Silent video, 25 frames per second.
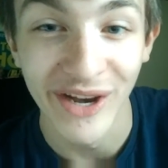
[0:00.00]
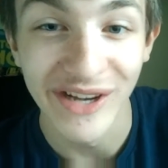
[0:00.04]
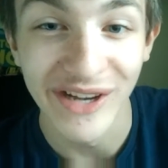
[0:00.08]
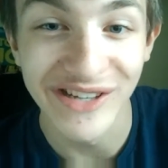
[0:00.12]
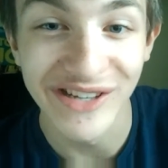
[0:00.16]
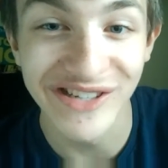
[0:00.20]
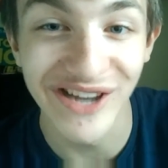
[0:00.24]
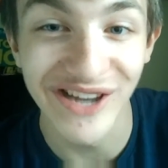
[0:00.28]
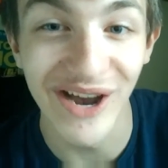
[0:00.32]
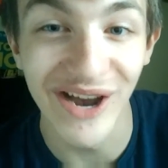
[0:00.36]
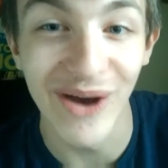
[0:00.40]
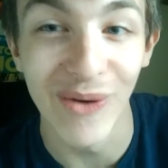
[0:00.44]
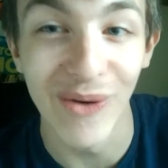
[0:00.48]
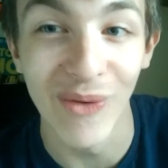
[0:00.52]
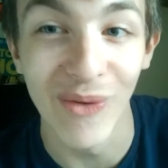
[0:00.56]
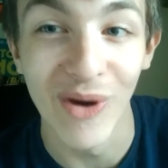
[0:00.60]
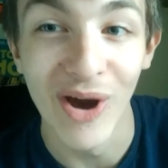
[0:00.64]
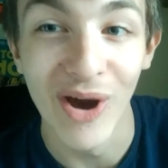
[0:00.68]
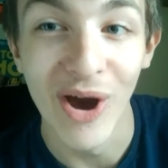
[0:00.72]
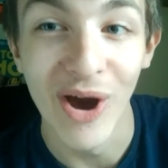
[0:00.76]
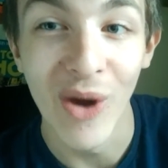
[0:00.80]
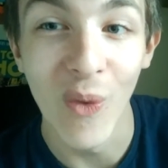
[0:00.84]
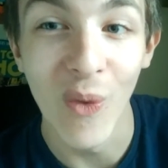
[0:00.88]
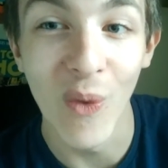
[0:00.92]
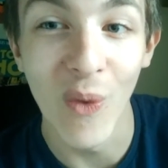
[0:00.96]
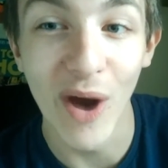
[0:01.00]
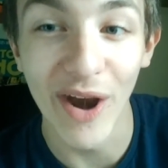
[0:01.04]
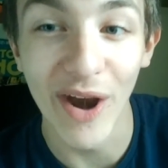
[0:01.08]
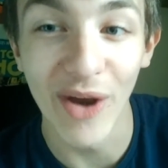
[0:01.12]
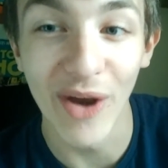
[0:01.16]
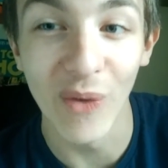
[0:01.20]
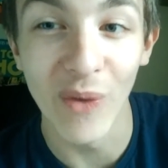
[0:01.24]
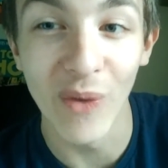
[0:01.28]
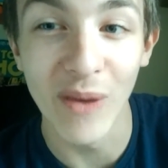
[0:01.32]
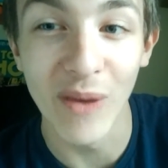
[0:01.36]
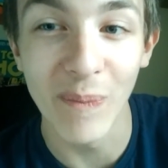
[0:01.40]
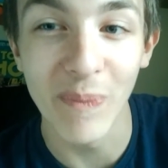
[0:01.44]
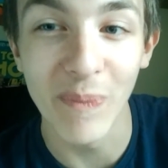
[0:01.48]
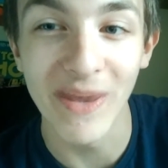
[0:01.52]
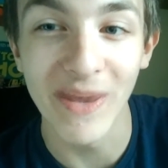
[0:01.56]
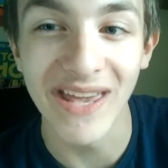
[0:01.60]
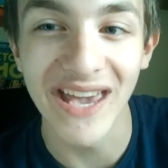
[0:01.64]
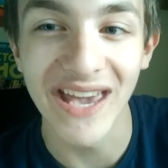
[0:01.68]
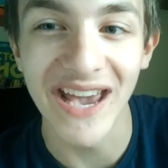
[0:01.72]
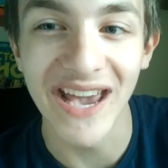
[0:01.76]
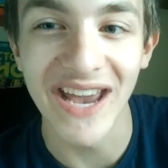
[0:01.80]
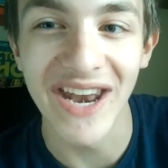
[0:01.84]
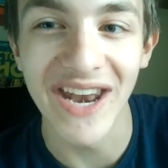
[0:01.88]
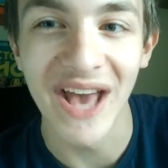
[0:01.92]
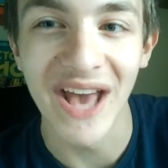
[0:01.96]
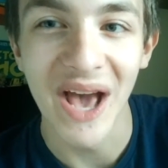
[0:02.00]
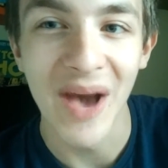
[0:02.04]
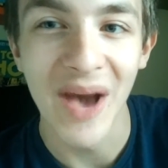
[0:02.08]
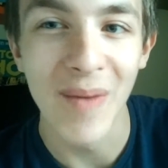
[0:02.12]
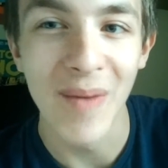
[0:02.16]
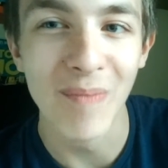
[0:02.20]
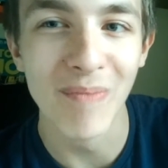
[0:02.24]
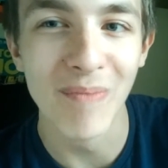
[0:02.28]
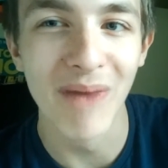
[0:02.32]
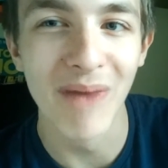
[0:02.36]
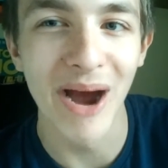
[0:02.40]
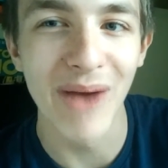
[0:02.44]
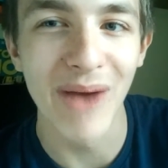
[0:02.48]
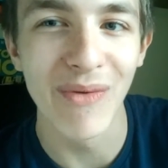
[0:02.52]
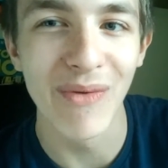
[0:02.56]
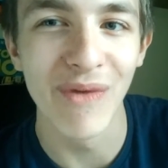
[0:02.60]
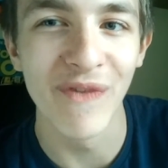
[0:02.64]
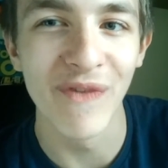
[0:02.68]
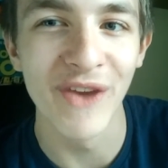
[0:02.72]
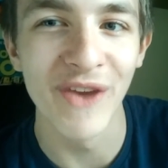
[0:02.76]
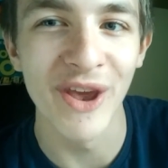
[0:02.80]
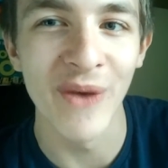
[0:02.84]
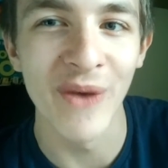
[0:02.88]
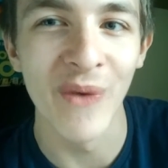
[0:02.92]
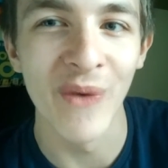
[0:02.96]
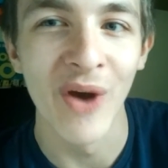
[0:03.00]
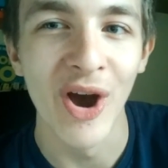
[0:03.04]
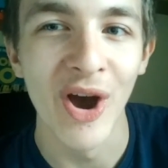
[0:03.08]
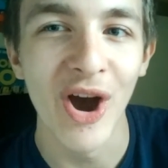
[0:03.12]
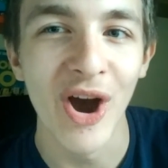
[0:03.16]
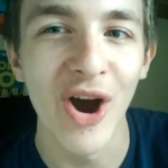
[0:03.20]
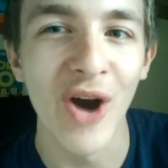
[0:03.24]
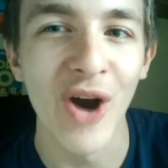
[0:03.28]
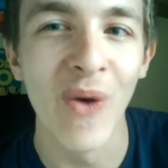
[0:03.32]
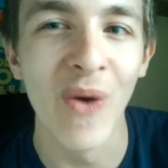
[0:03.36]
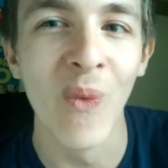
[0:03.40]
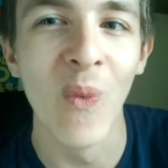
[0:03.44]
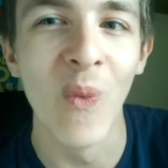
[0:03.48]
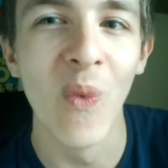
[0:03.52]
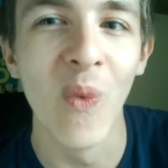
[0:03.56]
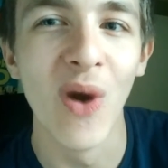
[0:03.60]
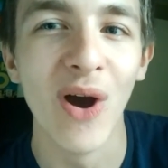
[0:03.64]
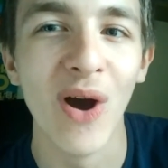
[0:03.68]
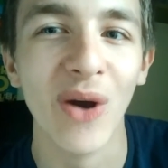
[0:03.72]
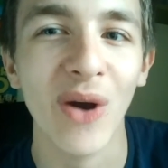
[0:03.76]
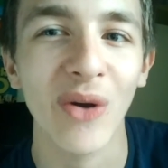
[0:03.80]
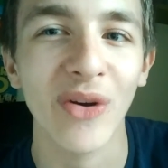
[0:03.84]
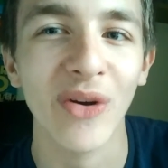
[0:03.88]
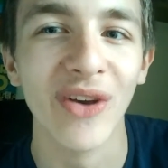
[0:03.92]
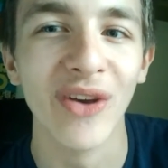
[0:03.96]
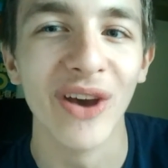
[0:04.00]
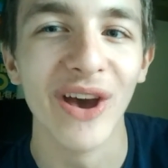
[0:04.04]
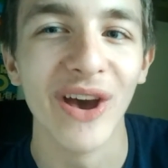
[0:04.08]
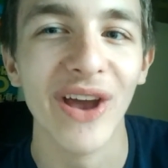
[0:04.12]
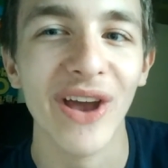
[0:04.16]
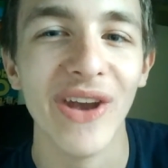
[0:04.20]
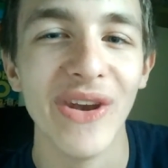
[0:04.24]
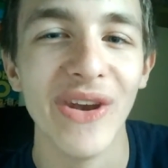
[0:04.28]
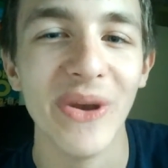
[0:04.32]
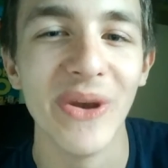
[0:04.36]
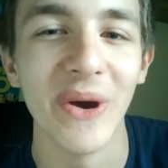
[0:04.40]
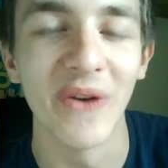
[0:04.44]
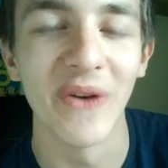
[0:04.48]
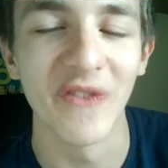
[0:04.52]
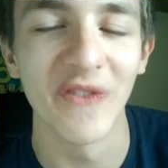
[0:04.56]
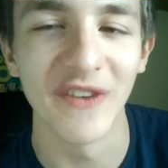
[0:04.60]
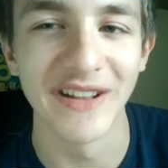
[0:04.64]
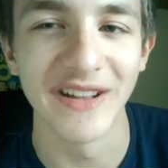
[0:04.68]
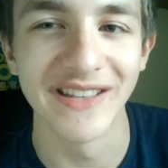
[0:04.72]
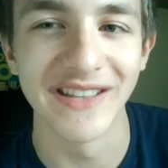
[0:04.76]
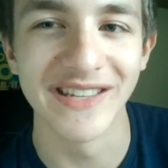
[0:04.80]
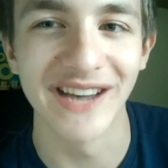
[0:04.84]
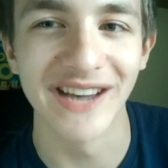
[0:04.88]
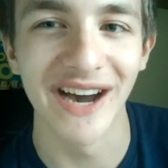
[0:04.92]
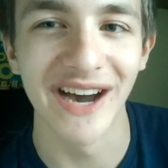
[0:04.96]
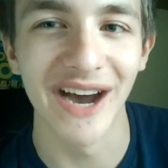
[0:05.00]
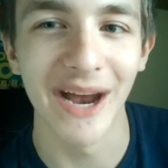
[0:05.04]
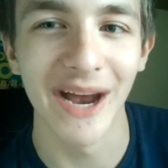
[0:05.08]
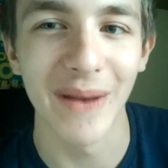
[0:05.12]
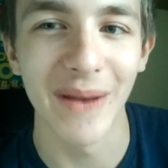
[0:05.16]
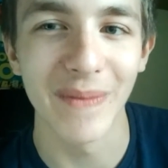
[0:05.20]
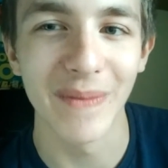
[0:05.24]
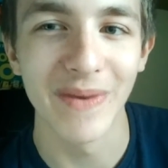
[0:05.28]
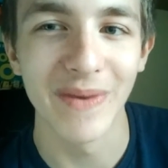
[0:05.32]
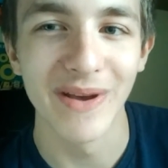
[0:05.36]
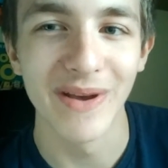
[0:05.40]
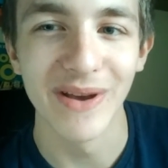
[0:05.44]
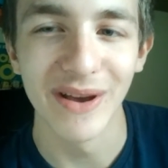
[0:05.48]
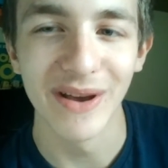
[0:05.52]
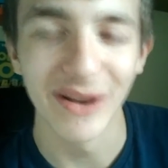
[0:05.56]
So, why don't we begin my review on World Enough in Time?